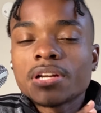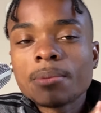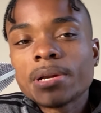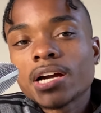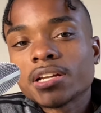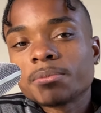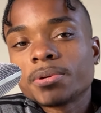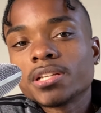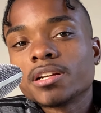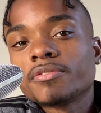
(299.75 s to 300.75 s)
and I'm not gonna
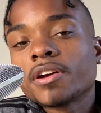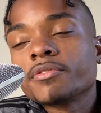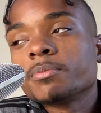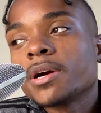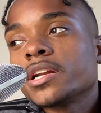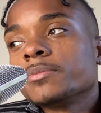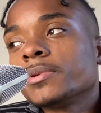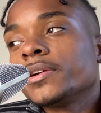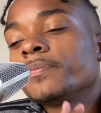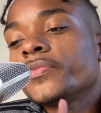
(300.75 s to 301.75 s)
pull it up for everybody,
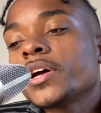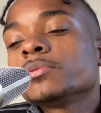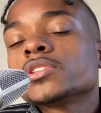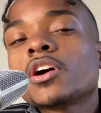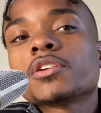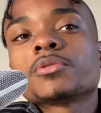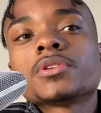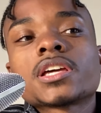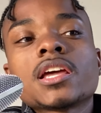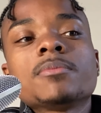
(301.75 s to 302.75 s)
but there was an article
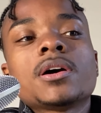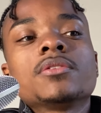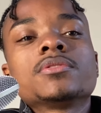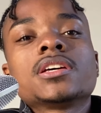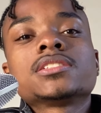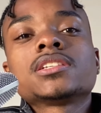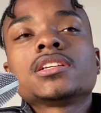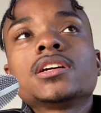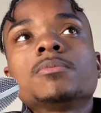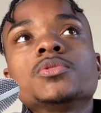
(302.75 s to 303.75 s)
that came out that
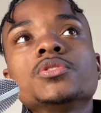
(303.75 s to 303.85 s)
said um,